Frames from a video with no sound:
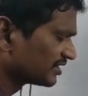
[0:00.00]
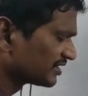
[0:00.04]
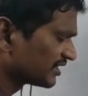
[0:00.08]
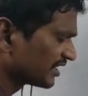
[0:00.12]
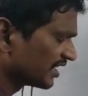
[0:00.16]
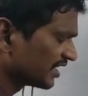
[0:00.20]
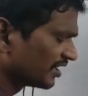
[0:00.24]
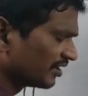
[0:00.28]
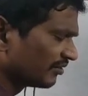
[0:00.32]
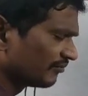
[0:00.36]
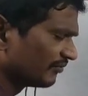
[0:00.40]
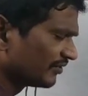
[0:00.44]
the
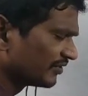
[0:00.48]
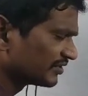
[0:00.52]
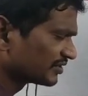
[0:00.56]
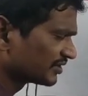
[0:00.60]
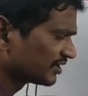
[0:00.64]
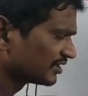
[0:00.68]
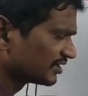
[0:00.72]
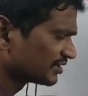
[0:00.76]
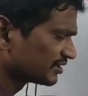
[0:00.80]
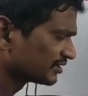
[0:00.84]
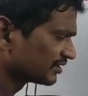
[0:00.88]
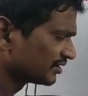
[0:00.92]
xylem
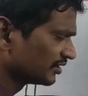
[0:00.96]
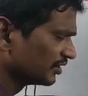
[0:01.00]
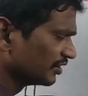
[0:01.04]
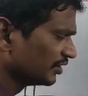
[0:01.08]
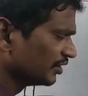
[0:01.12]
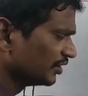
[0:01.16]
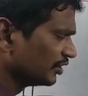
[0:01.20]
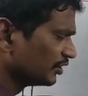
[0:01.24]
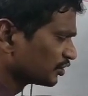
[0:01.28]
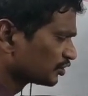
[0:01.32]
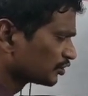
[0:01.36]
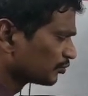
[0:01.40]
vessels,
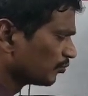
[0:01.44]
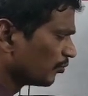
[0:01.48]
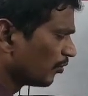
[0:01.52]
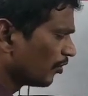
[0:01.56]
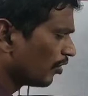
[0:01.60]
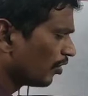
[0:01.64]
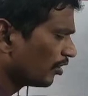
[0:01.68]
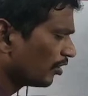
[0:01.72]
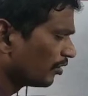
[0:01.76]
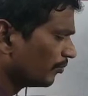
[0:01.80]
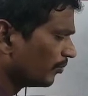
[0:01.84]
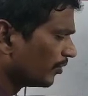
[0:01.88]

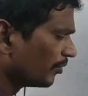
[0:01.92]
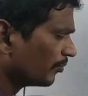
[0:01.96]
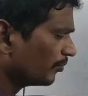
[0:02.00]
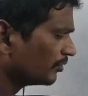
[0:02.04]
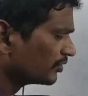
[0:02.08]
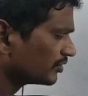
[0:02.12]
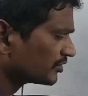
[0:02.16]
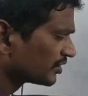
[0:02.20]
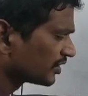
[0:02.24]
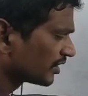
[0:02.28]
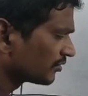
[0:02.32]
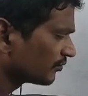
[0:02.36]
small
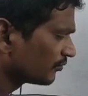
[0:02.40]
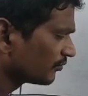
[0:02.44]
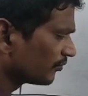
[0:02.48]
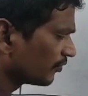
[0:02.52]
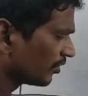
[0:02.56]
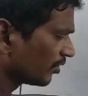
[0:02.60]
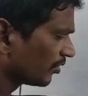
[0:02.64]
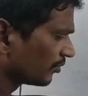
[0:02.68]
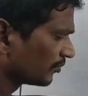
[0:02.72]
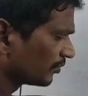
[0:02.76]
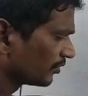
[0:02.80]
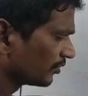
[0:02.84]
bubbles are
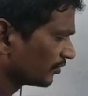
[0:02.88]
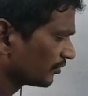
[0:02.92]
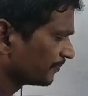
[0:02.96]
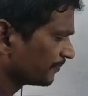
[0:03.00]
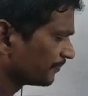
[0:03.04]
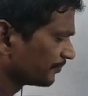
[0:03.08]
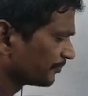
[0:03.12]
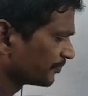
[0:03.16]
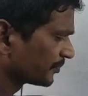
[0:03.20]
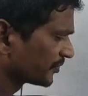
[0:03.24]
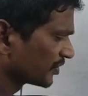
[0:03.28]
formed.